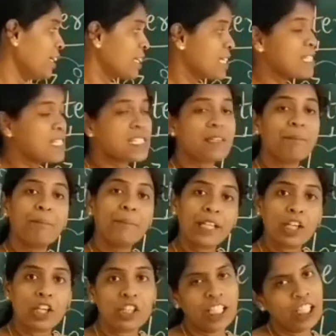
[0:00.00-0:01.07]

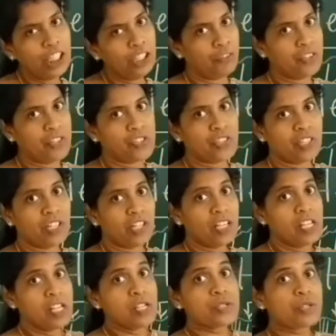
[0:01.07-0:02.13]
symbiotic nutrition.
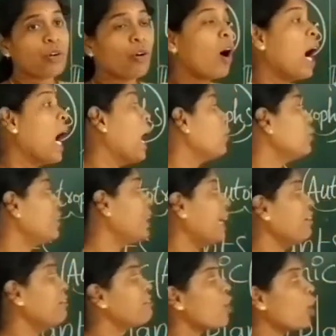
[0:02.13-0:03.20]
So how
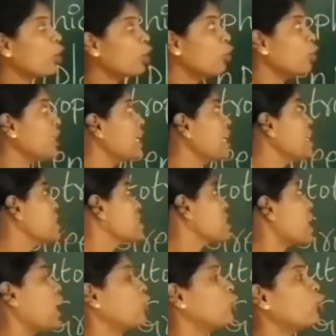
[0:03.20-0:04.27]
they follow these
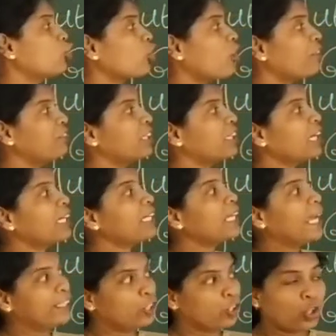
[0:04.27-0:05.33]
autotrophic and
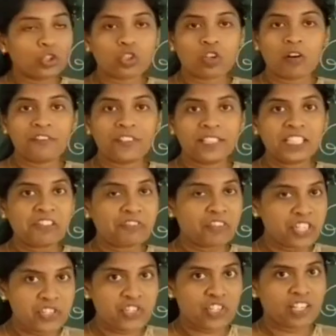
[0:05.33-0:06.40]
heterotrophic
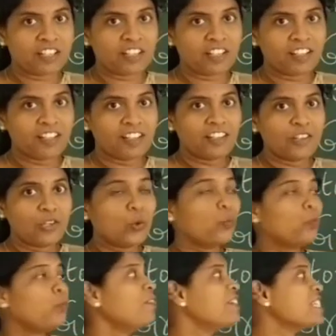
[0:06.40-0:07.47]
nutrition,
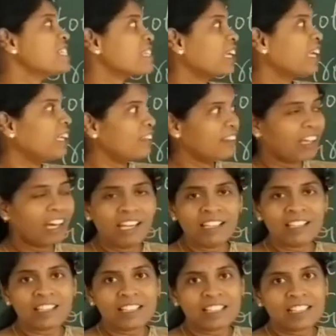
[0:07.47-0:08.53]
we will see in the
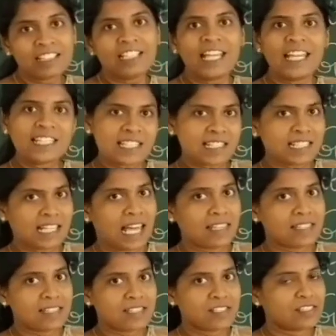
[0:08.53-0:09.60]
next
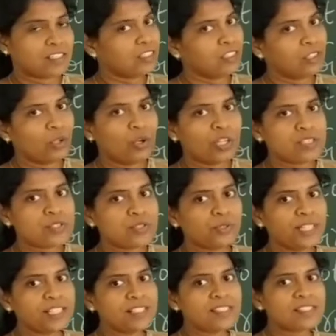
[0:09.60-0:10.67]
class. Okay
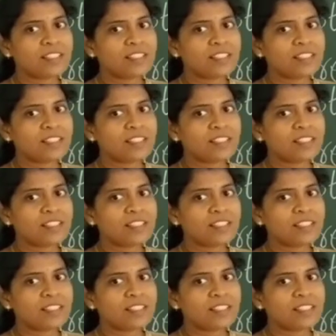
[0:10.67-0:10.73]
students?